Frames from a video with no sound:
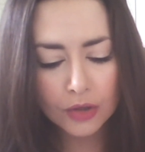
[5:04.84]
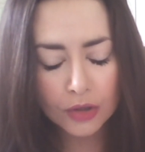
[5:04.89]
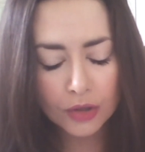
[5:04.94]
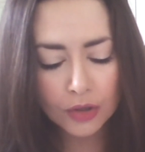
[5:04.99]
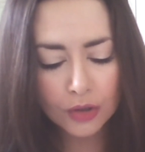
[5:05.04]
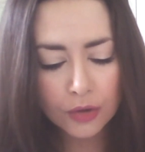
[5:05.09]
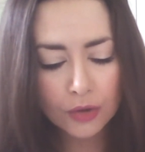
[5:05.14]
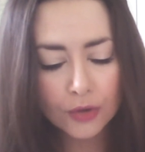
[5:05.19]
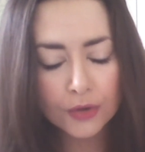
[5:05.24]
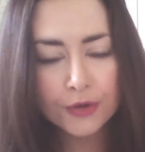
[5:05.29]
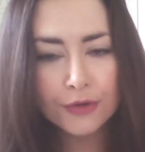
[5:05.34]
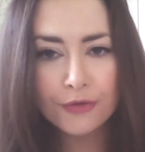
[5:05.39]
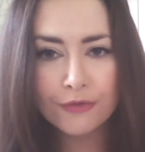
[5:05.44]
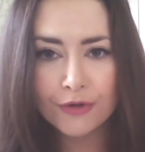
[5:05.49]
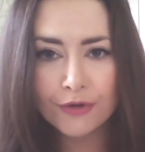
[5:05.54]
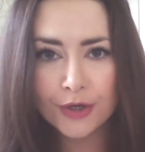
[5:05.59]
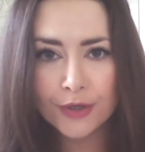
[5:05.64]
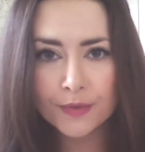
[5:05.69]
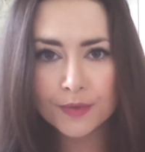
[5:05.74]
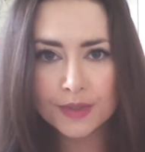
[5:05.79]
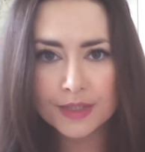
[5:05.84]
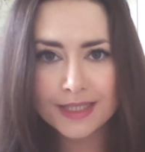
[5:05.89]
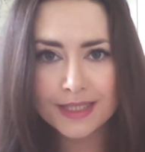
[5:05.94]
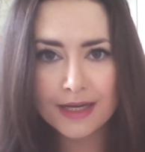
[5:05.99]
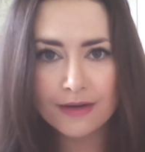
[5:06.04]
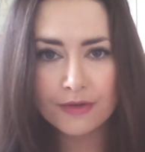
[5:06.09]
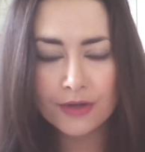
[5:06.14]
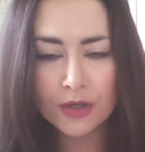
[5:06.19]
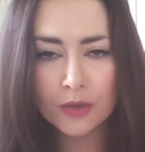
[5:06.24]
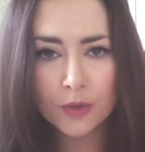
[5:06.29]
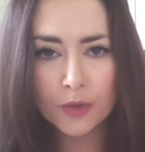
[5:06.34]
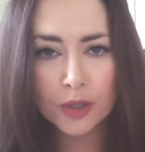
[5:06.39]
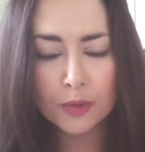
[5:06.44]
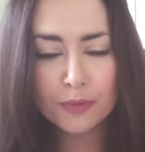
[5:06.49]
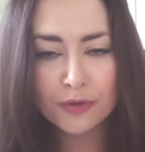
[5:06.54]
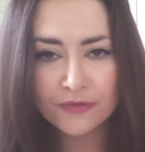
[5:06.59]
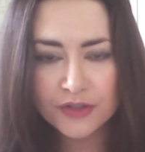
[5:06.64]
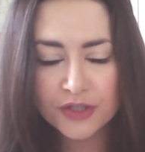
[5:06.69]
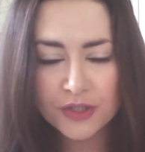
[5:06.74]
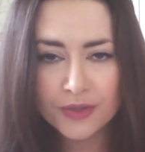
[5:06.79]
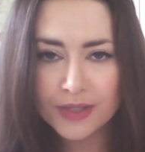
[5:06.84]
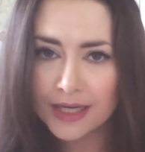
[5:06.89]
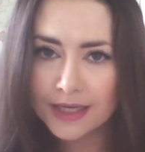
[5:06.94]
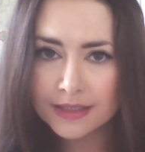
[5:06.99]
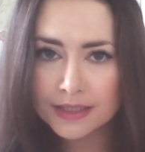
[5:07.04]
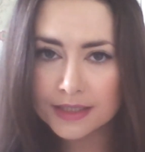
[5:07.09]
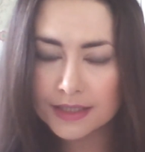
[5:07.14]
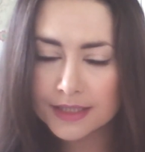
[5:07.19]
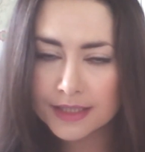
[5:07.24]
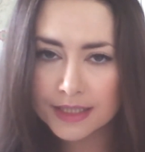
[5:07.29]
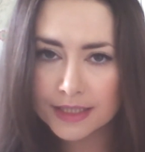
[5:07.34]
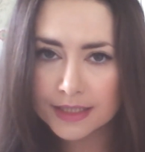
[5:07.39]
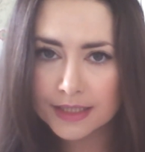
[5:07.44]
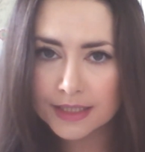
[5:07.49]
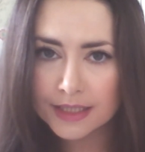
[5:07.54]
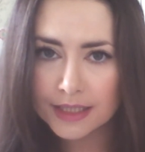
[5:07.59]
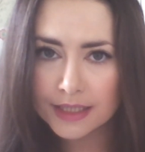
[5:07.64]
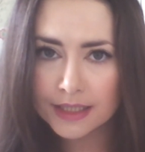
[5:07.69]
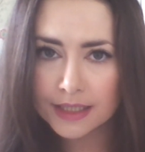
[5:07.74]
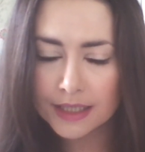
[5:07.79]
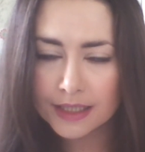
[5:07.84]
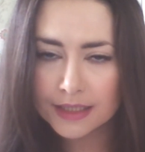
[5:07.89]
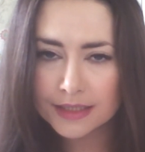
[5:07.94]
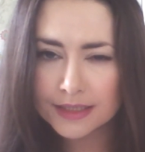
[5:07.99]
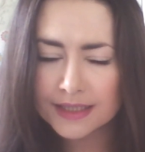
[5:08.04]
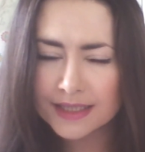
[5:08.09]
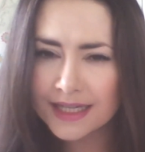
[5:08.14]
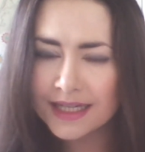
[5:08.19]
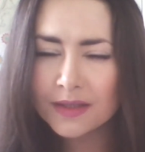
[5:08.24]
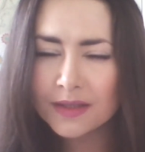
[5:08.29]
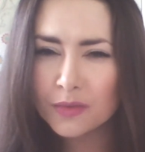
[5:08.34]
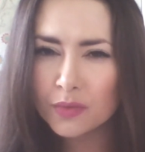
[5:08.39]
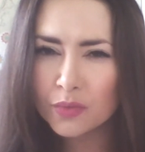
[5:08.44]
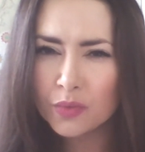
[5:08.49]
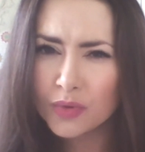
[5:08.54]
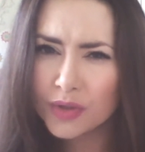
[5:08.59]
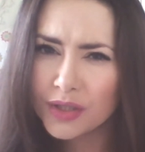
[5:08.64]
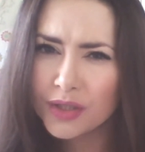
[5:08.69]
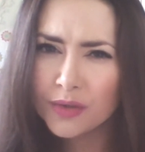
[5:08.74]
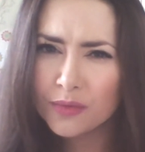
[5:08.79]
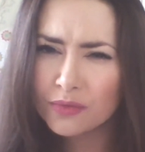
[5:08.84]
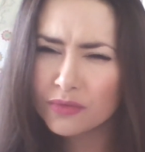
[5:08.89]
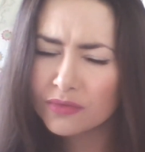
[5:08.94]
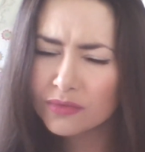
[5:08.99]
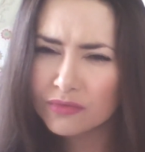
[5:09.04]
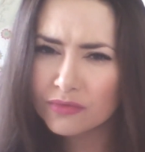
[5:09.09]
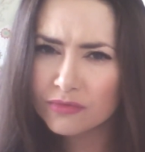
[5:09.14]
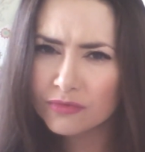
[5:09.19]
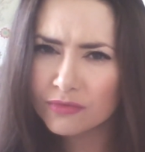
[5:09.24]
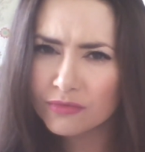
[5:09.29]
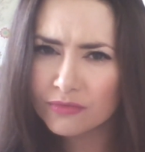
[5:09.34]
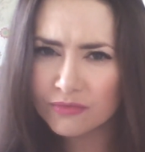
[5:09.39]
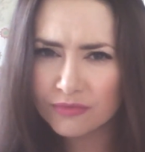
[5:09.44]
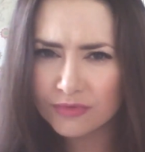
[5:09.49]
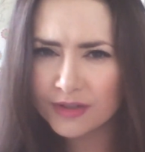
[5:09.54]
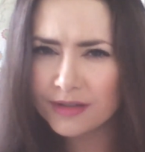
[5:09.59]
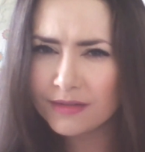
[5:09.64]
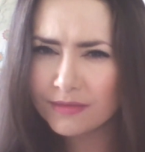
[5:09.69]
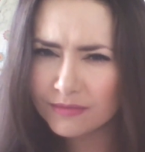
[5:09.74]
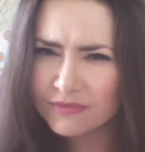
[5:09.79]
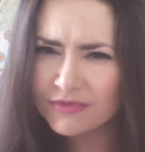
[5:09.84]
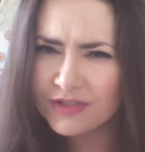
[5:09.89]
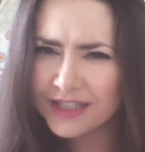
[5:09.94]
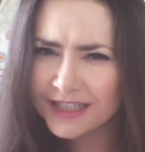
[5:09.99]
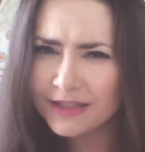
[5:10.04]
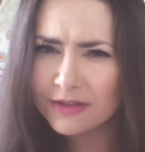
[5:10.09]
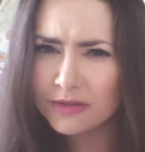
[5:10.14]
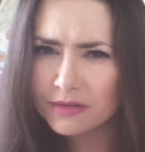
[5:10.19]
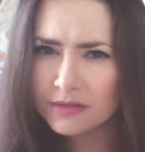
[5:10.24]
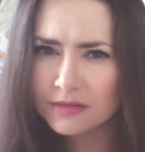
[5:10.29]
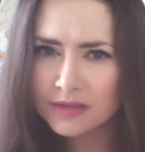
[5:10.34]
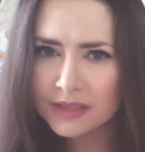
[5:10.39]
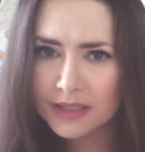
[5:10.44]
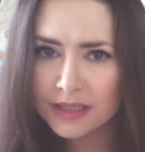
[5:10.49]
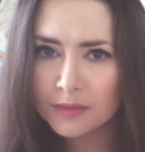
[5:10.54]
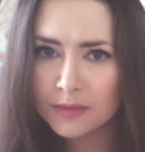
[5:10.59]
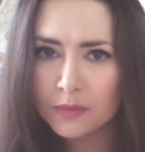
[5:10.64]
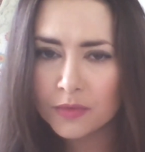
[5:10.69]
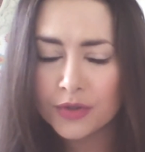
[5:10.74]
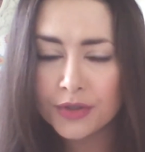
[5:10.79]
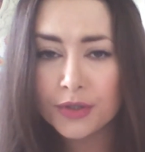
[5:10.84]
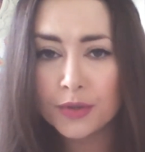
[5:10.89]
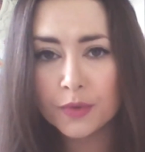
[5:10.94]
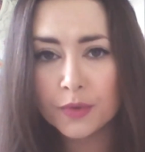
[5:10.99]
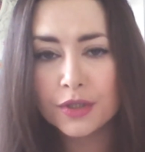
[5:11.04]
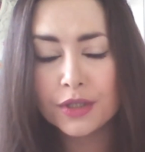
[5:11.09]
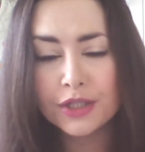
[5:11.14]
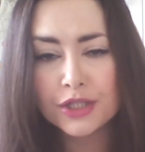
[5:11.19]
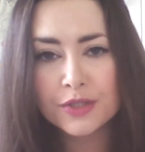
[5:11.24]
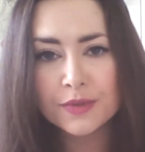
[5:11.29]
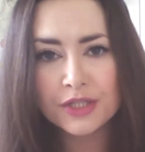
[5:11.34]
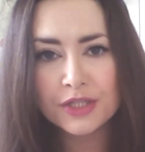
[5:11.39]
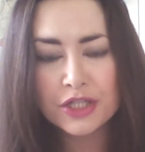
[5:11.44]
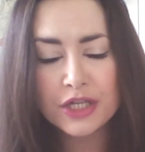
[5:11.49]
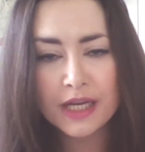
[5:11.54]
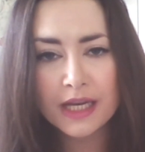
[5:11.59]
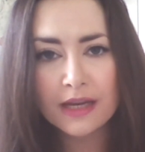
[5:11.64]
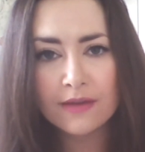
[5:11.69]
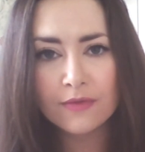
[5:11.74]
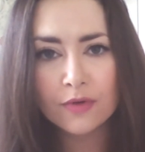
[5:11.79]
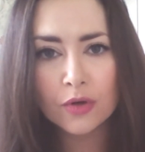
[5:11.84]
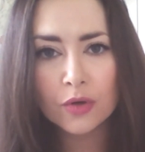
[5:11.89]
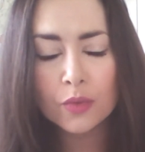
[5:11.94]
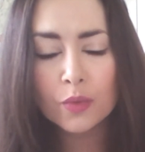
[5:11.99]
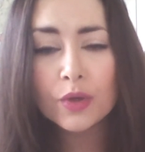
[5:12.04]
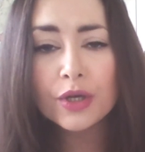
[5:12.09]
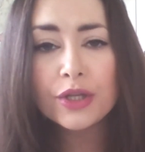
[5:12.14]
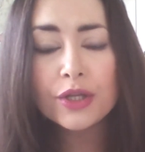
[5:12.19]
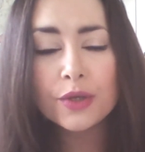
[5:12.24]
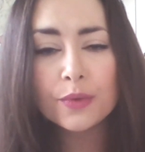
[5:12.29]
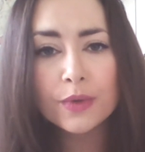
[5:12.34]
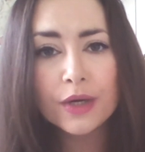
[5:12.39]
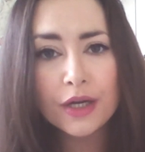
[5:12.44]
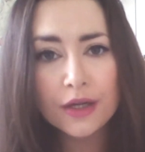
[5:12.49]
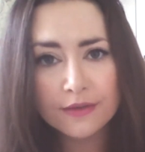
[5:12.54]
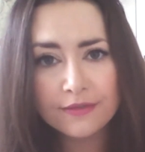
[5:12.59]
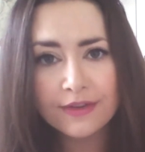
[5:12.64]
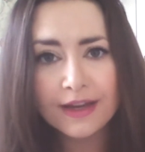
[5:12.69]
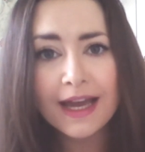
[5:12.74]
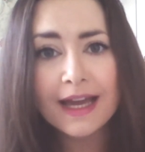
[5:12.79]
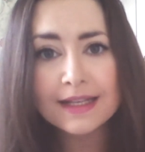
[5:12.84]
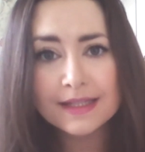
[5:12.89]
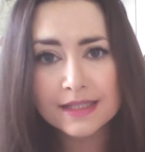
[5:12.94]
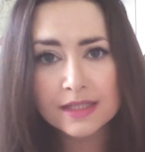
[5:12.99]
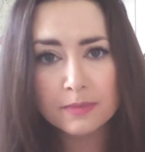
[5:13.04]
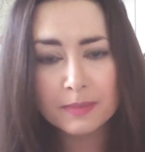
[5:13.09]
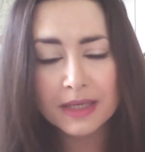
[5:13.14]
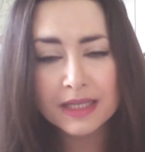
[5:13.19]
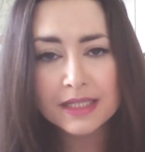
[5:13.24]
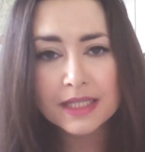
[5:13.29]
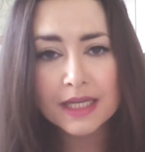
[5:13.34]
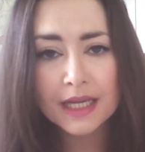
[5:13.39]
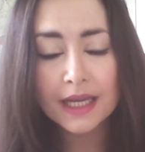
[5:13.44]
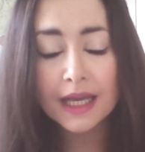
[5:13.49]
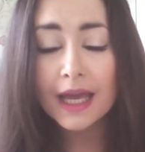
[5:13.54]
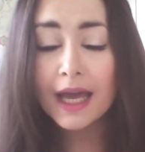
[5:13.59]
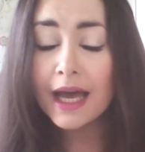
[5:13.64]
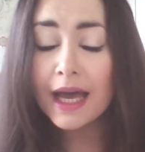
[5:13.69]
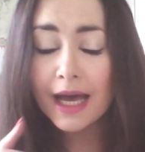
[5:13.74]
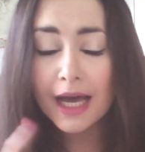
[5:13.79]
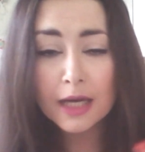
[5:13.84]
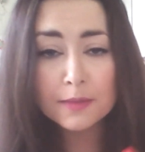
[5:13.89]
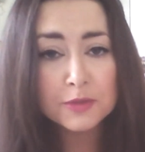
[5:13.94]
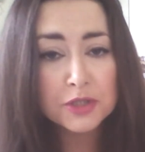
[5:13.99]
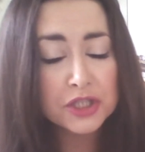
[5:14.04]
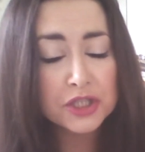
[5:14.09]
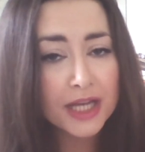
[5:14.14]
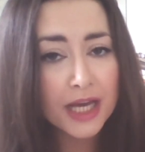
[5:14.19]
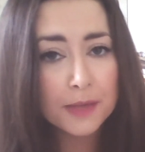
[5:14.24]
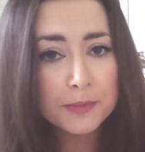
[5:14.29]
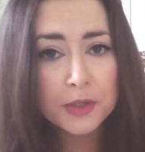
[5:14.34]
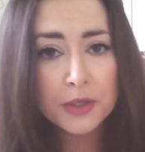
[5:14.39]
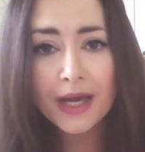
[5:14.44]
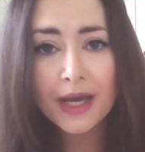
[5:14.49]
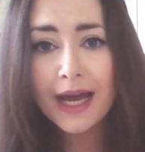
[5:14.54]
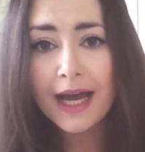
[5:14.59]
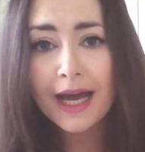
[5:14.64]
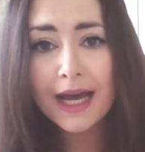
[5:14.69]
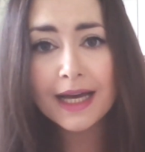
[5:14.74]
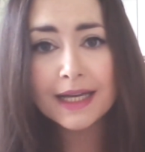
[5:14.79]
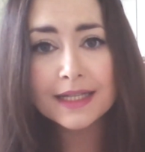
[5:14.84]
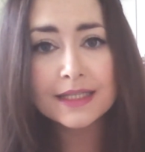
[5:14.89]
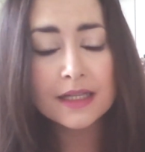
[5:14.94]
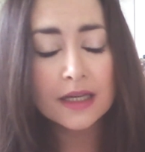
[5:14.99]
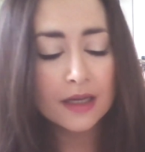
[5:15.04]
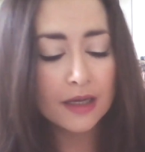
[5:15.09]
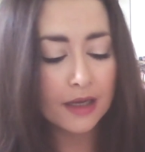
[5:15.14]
look through, Sarah, your workbook for 2016 and say, were you real in what you wanted to achieve, or were you overestimating how much time you had?